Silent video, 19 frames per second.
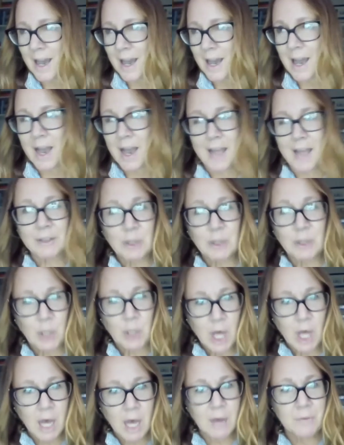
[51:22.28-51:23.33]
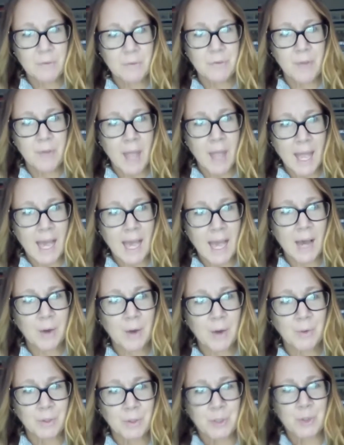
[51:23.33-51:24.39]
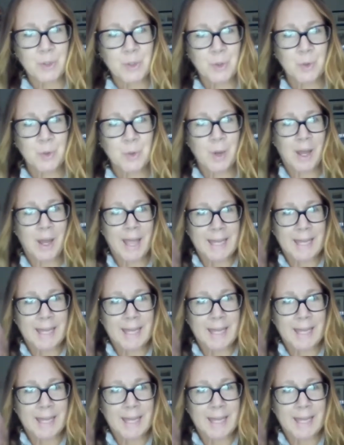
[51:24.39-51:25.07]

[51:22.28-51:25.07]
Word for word: I love how you